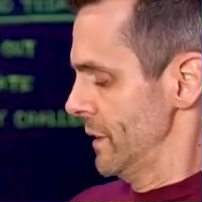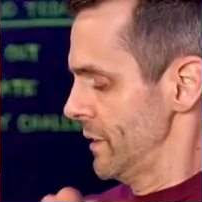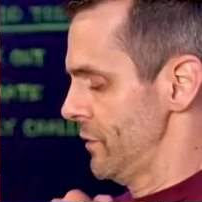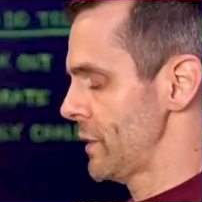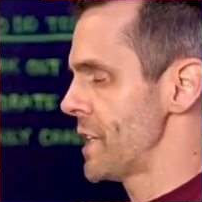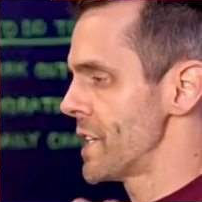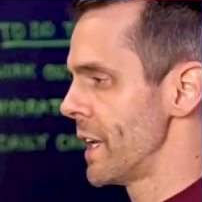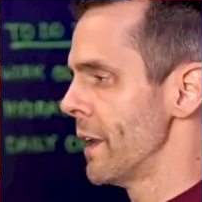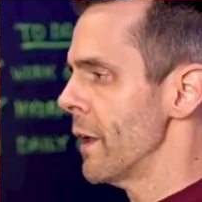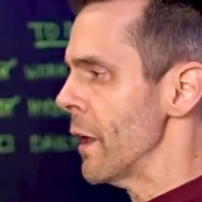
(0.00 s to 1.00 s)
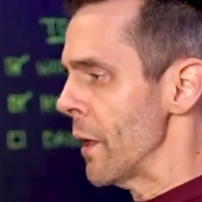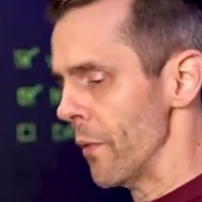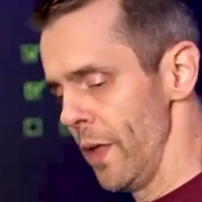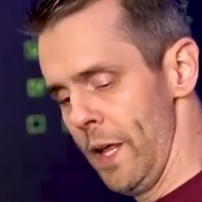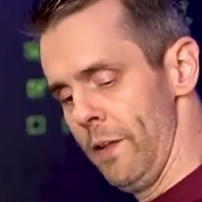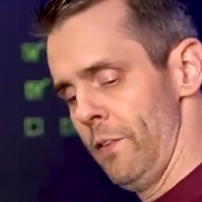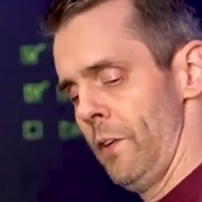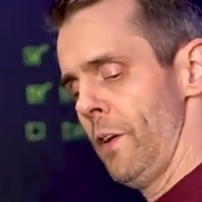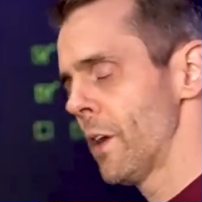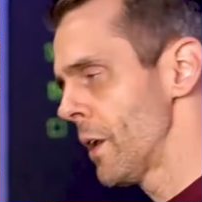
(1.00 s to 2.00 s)
to stretch in the
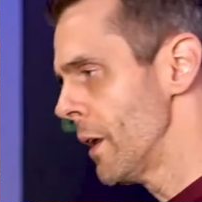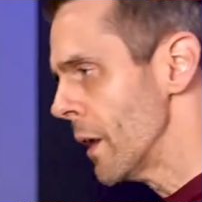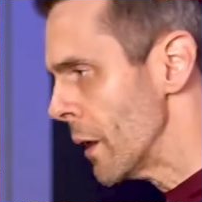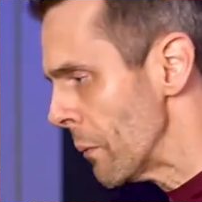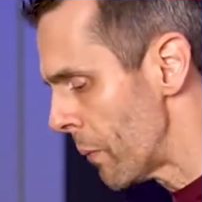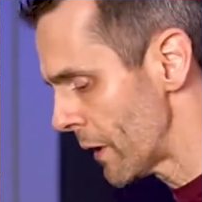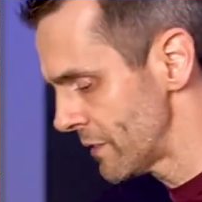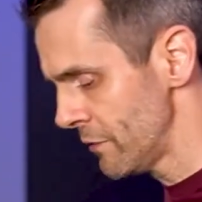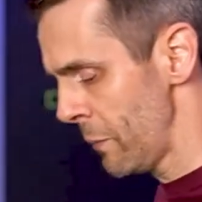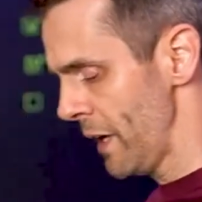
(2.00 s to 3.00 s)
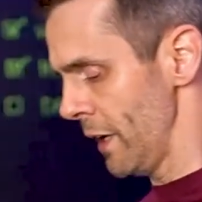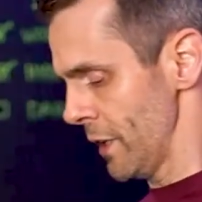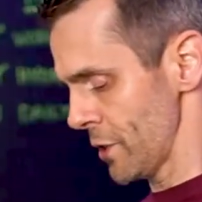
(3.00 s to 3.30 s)
interior parts of my